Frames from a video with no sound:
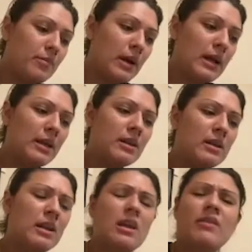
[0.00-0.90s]
And
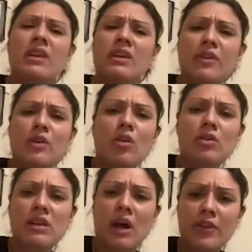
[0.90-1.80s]
even if you
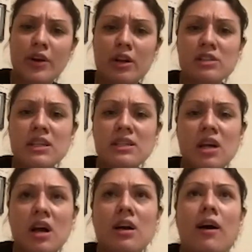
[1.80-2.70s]
don't, on the
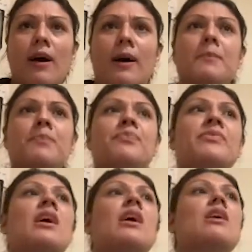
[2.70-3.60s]
nursing.com,
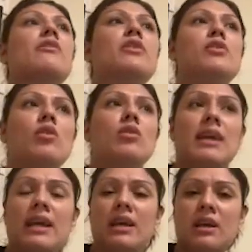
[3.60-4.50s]
if you don't
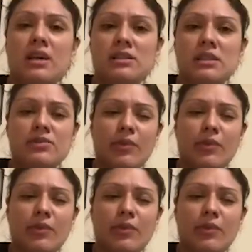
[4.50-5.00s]
get it because it's